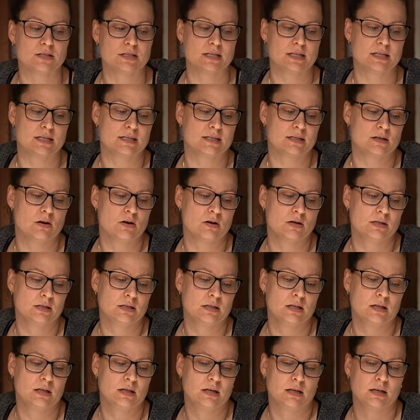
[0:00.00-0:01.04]
is
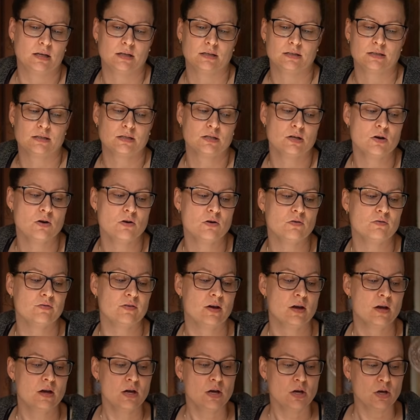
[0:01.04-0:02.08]
on the stove.
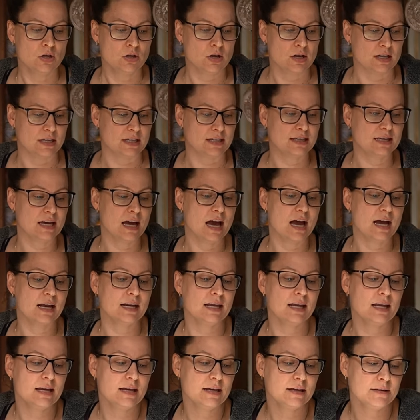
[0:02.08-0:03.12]
You need
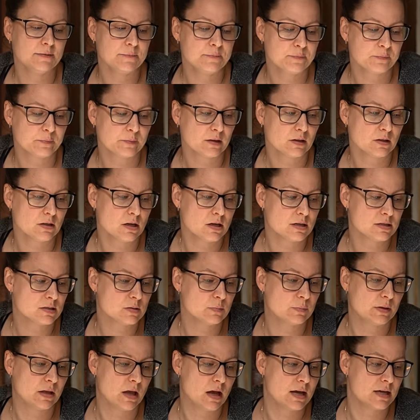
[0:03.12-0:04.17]
canning
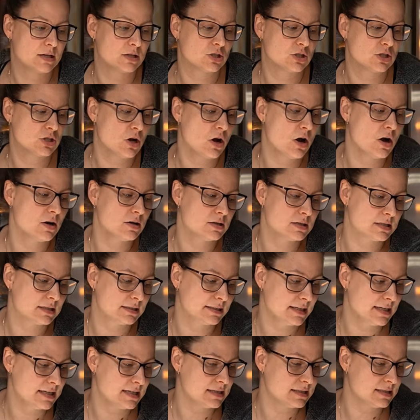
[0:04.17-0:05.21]
supplies, jars,
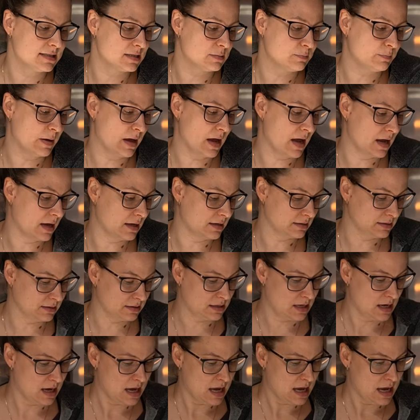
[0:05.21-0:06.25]
lids,
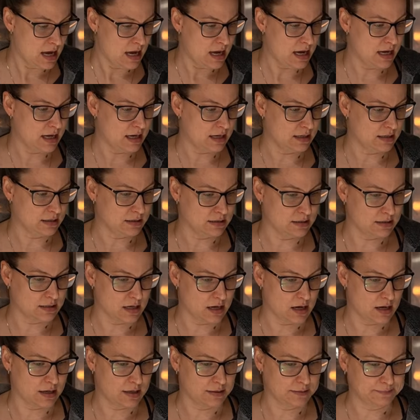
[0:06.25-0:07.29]
band, and
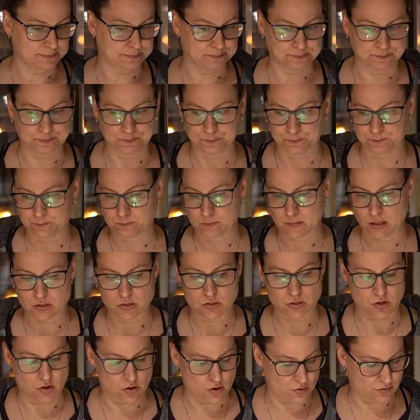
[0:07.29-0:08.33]

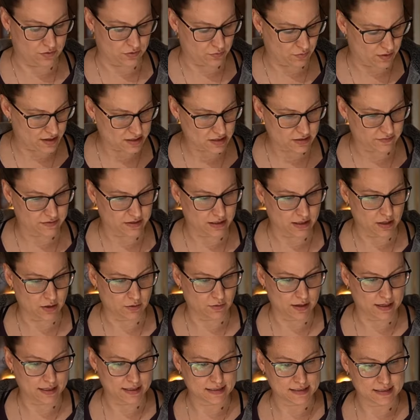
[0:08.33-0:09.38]
so the rest of the
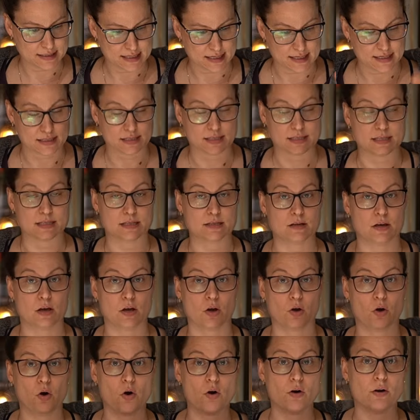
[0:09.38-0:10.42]
ingredients is
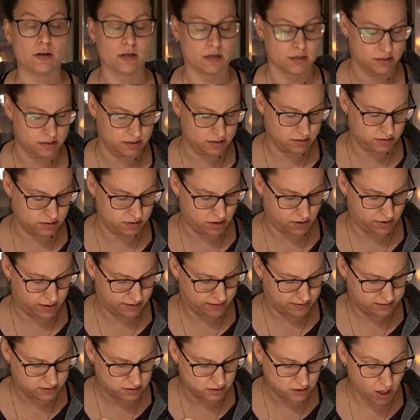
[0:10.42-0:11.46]

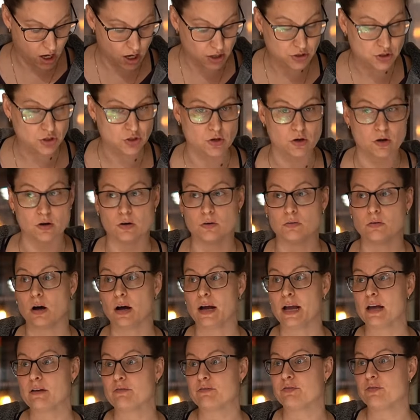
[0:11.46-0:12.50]
cilantro. I
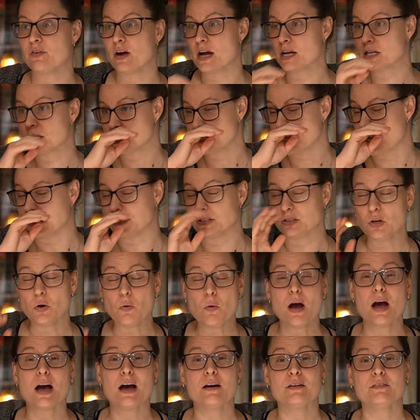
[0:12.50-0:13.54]
have fresh. I
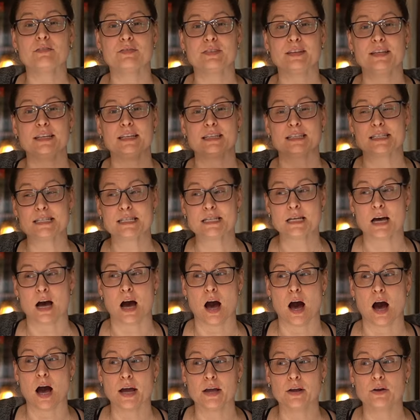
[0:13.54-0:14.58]
don't have the
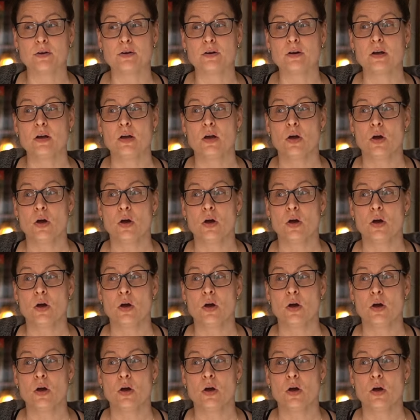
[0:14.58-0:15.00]
entire